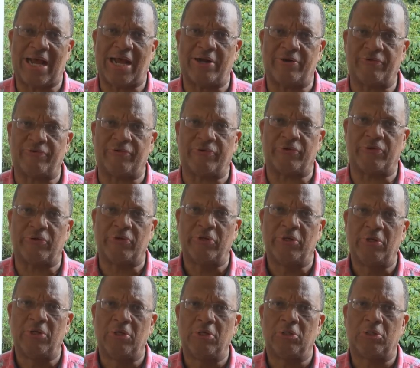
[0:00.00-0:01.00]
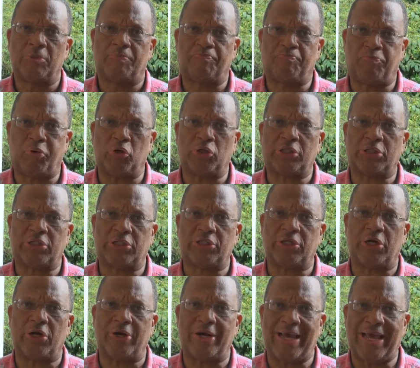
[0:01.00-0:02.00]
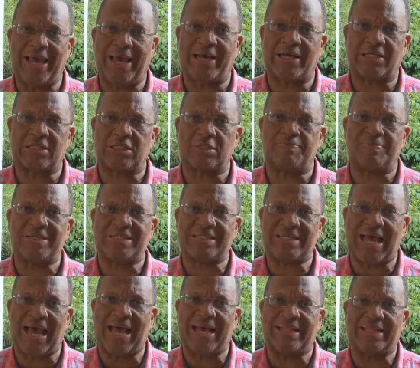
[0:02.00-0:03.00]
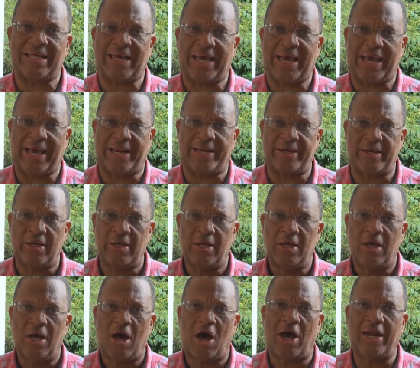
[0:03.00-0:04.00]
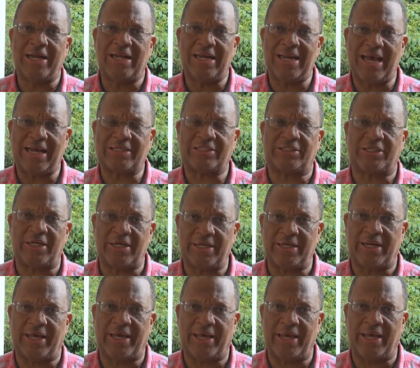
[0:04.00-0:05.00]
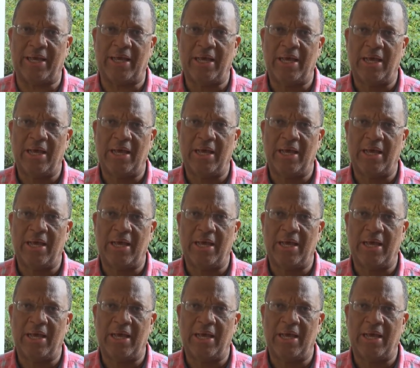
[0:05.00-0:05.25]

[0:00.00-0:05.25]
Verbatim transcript: Andrew, to put your ex beside the head on election day